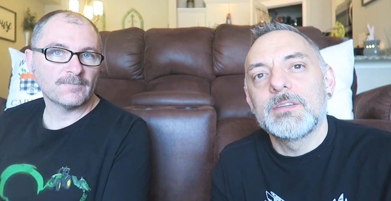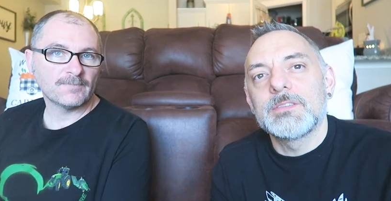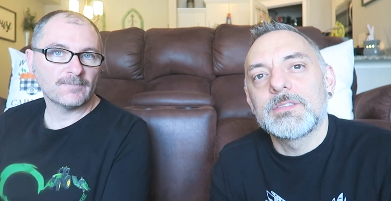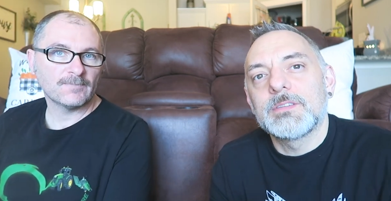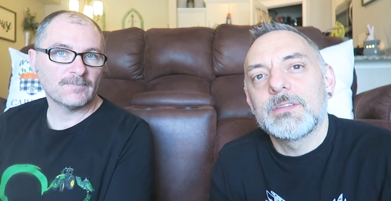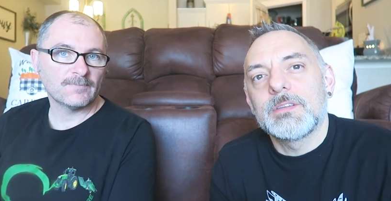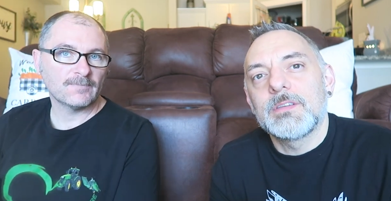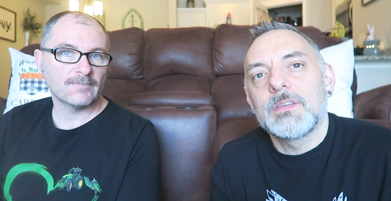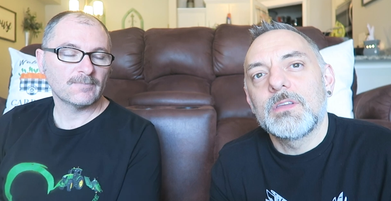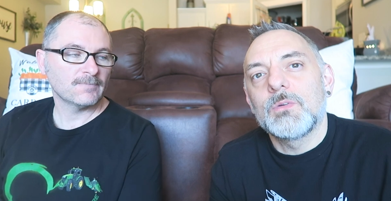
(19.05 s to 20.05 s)
Speaker 1: is,
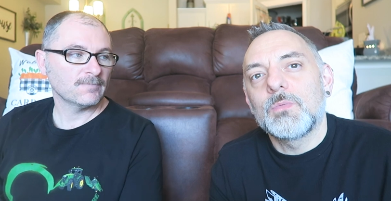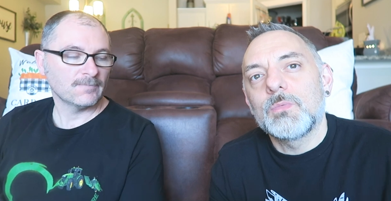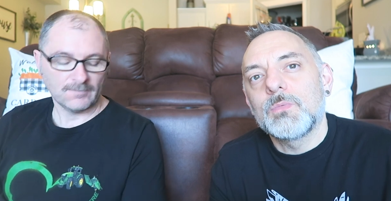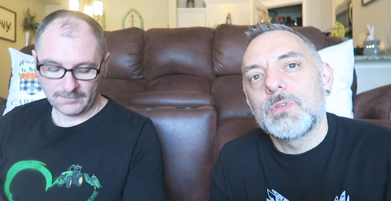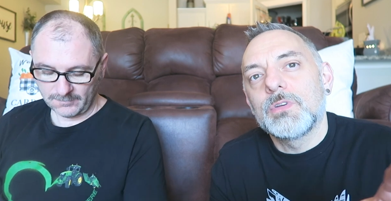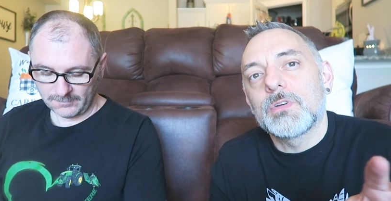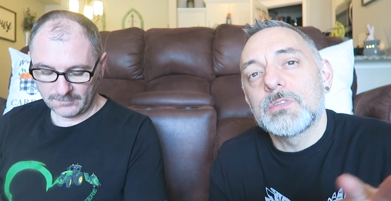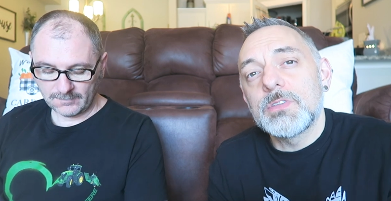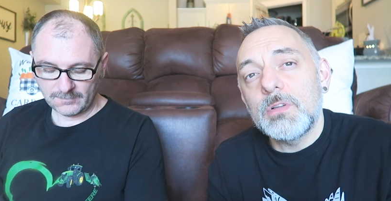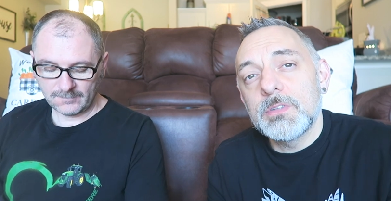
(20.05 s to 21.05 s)
when you're a
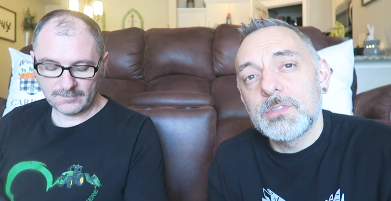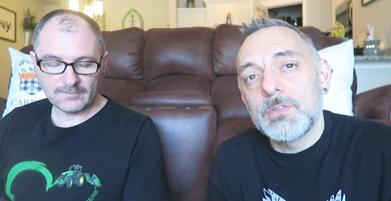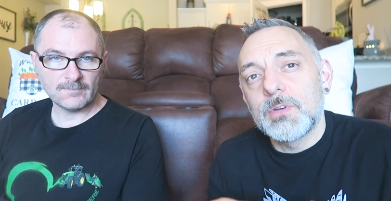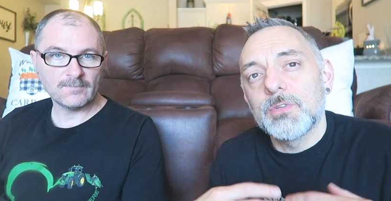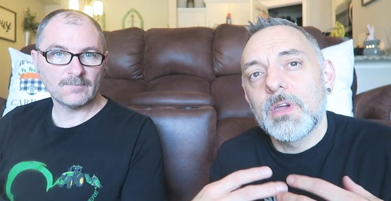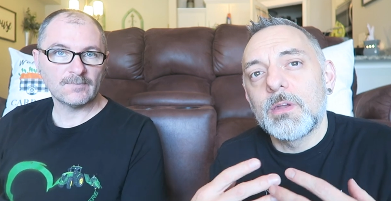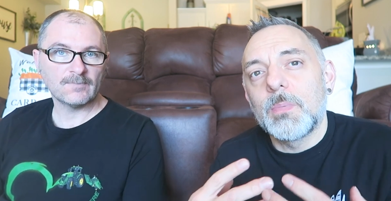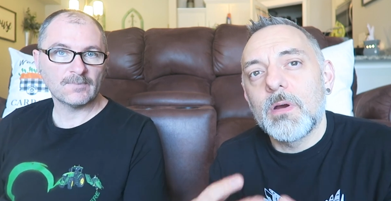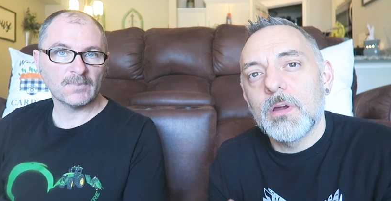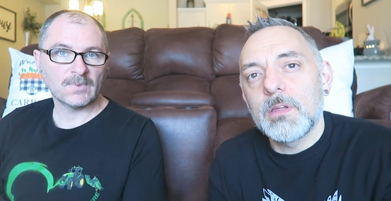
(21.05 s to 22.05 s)
consultant, you create a
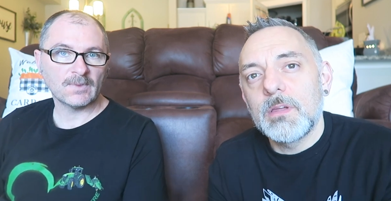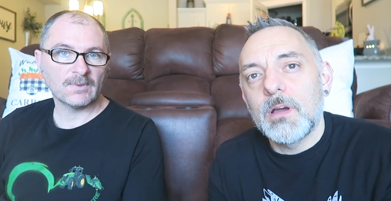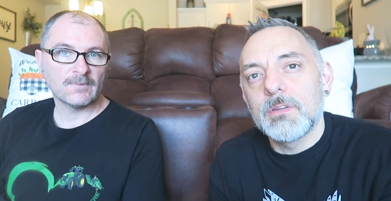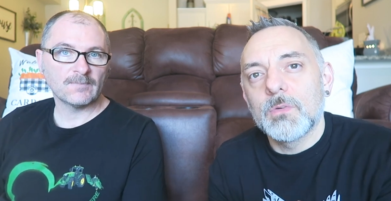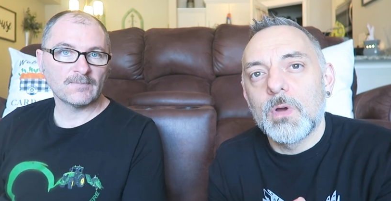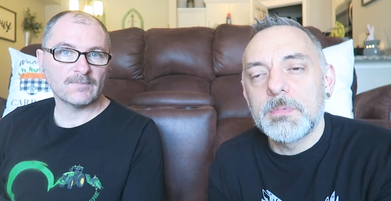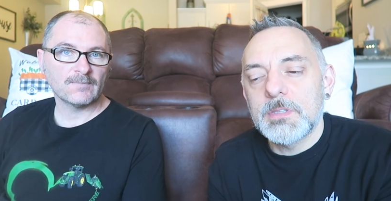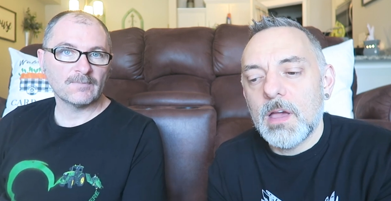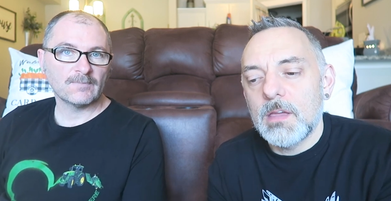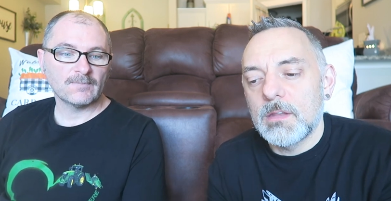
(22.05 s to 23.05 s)
party on your
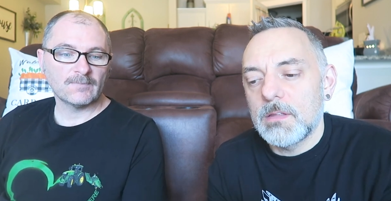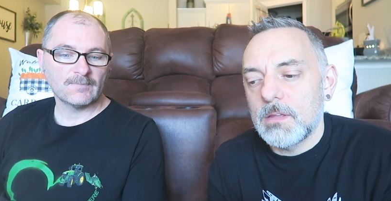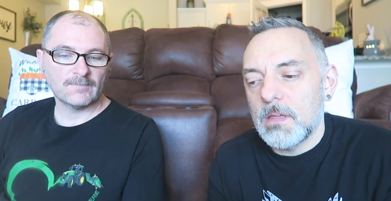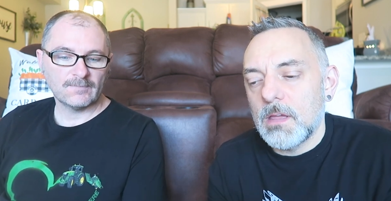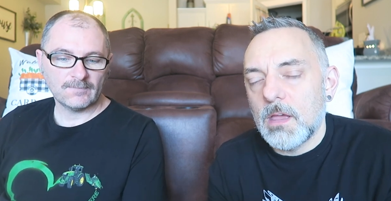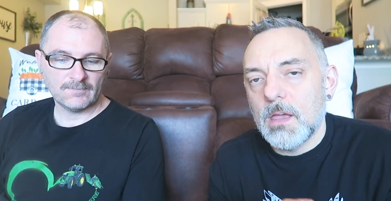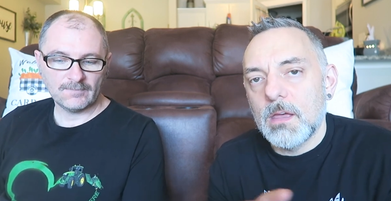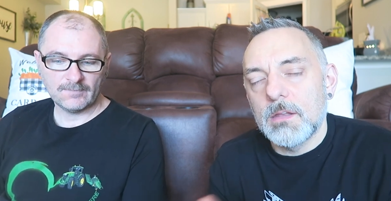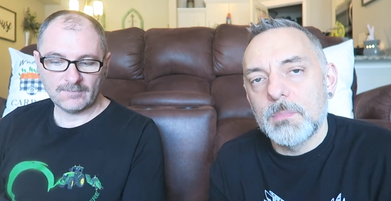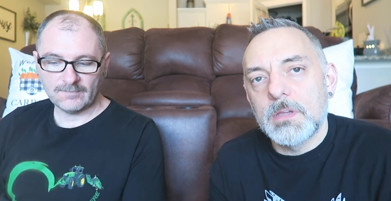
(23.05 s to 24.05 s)
website,
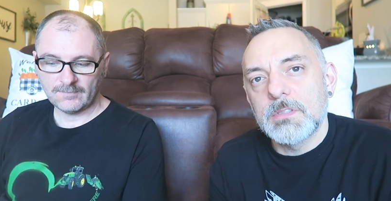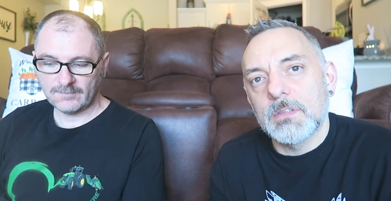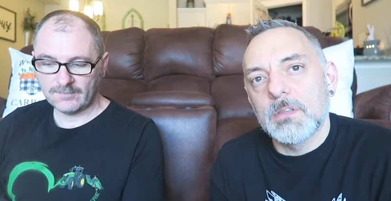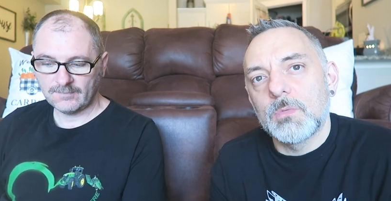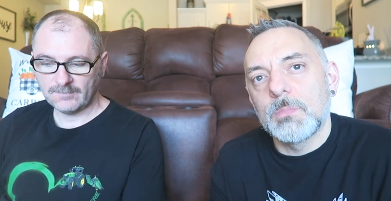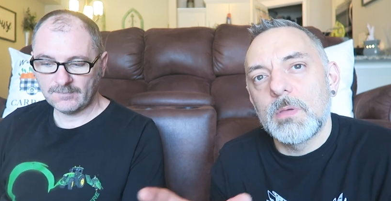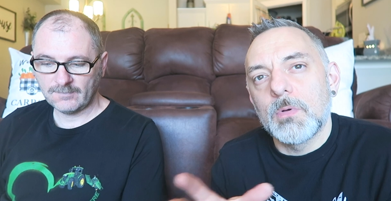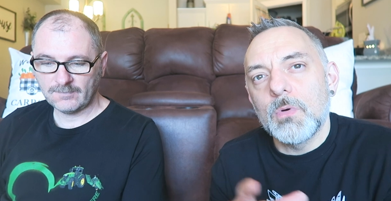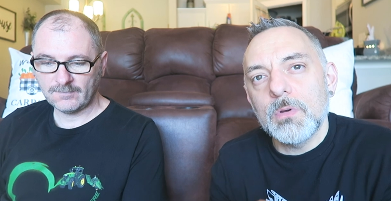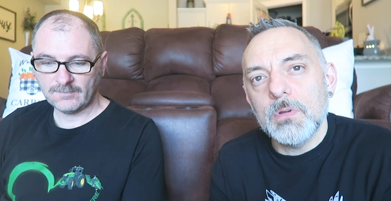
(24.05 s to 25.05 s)
and basically when
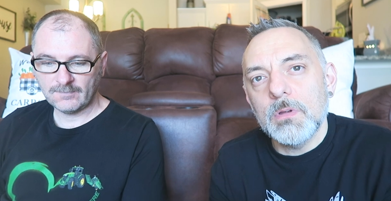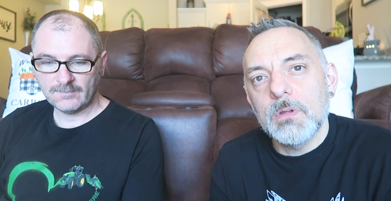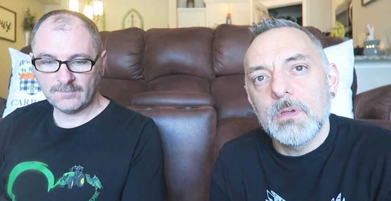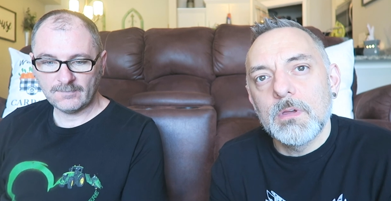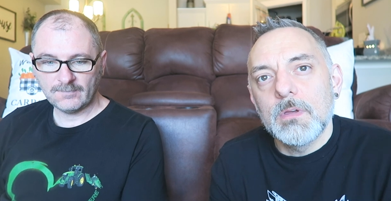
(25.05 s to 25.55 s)
people order,